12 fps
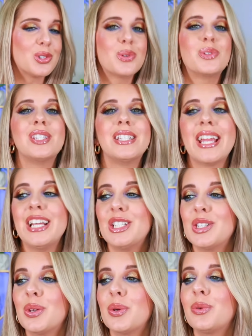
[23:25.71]
So stay
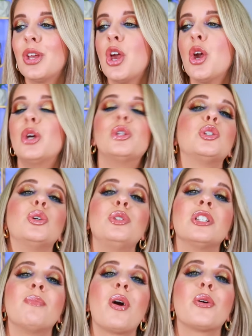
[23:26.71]
tuned to
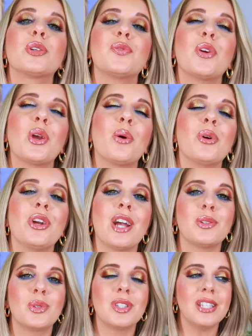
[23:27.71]
tomorrow's video where you
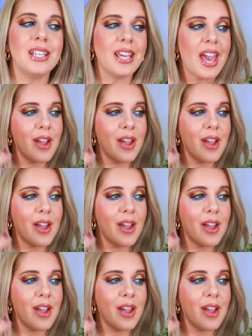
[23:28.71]
guys will see